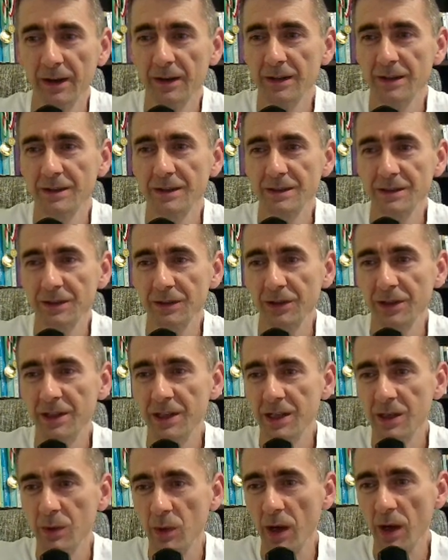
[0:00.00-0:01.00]
So
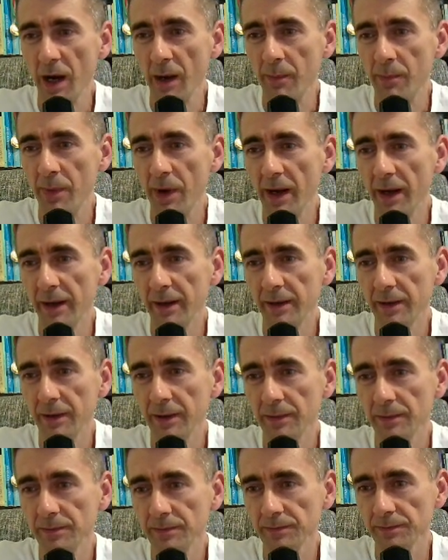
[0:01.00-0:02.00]
here we are back.
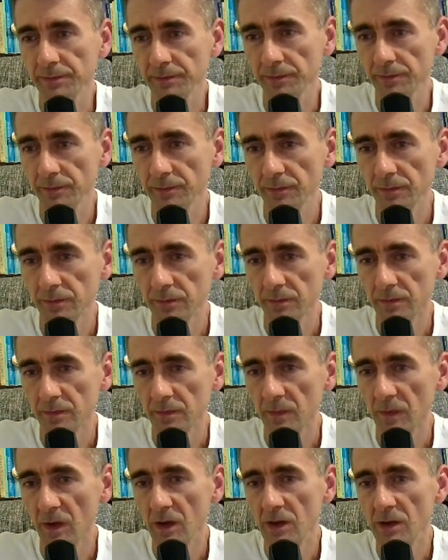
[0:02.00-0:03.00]

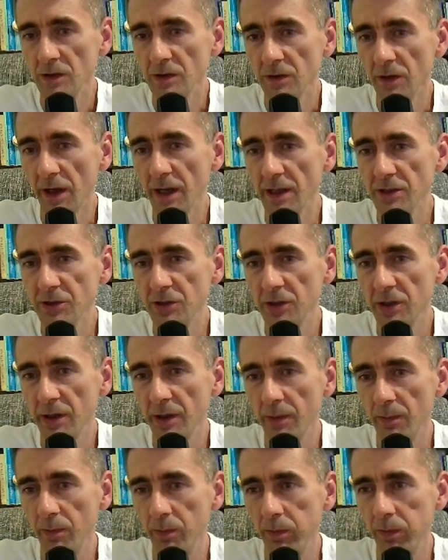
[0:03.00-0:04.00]
So actually
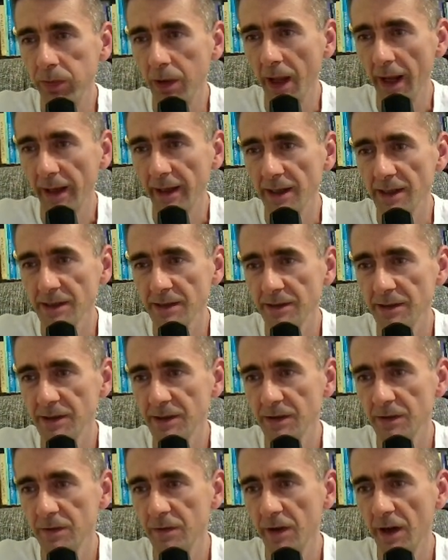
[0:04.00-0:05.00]
black has this
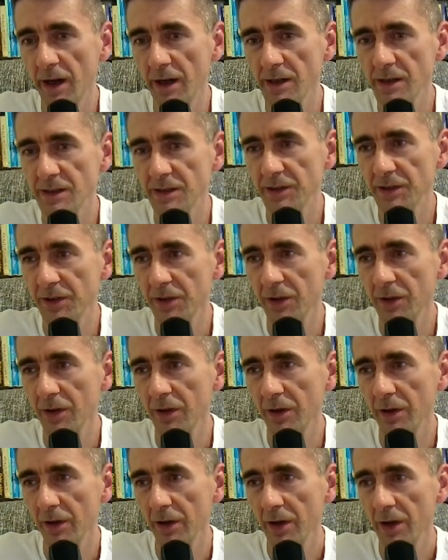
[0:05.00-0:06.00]
very
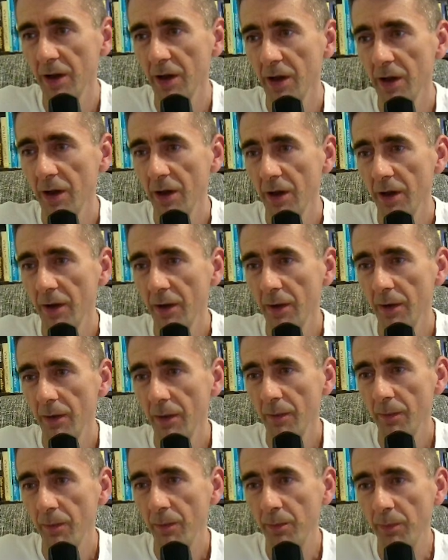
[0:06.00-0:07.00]
strong
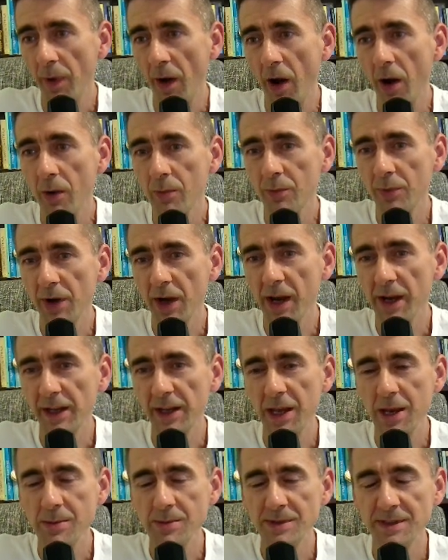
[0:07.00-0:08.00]
pawn break
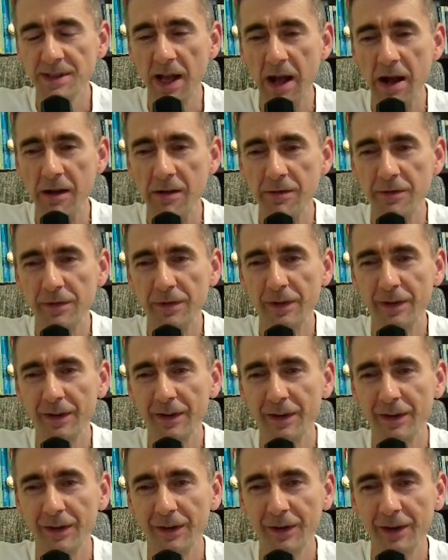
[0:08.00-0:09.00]
himself.
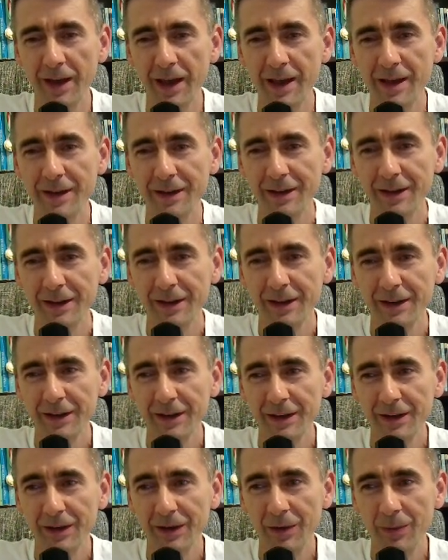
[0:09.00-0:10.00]
Okay,
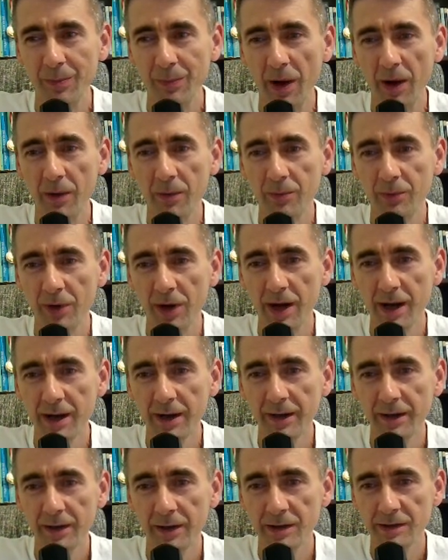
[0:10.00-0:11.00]
pawn
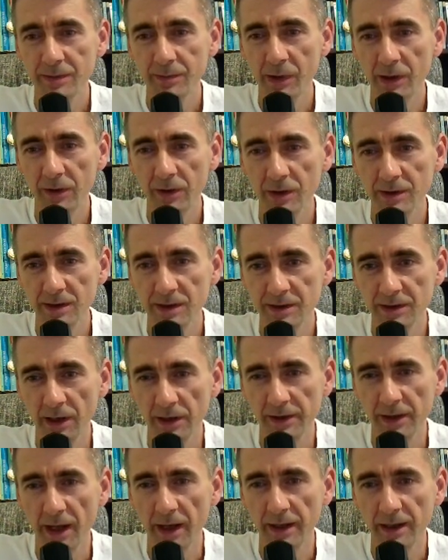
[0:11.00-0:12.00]
break, it's because it's
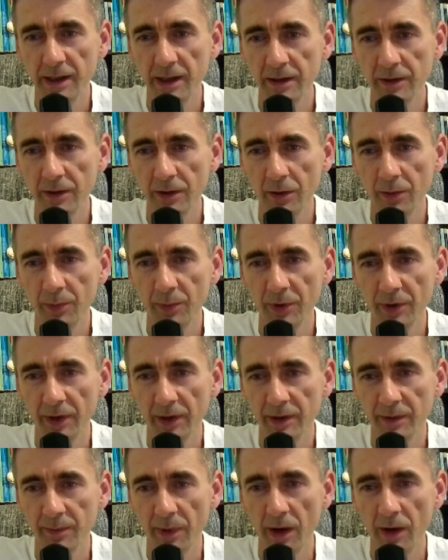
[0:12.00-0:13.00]
attacking an
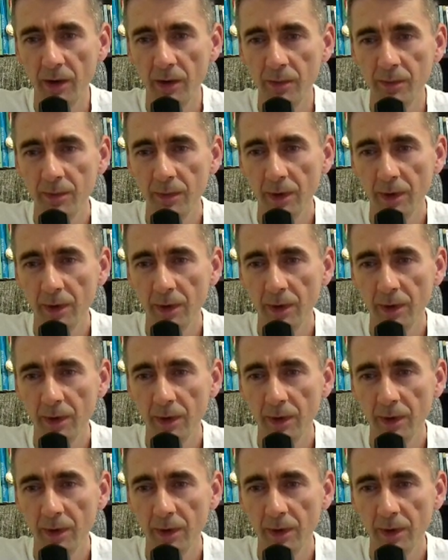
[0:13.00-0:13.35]
opponent pawn.